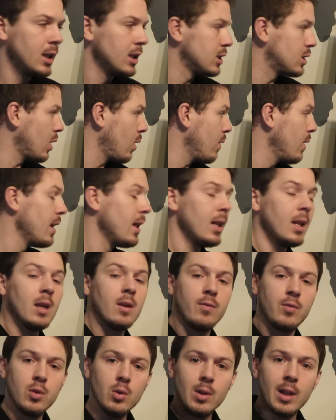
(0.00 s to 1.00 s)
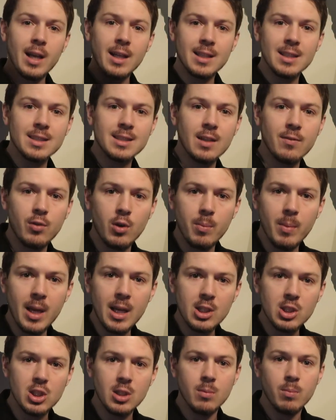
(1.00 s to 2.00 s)
So if you like this
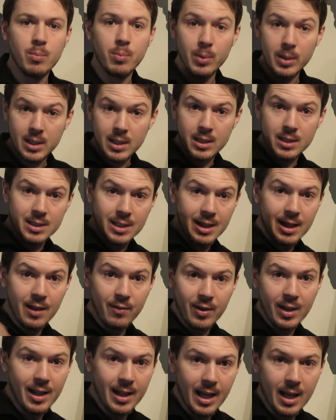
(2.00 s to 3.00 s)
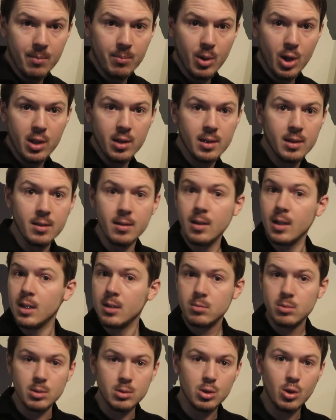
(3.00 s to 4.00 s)
information, please leave a like button,
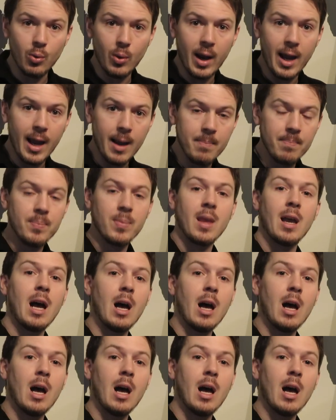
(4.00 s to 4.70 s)
subscribe.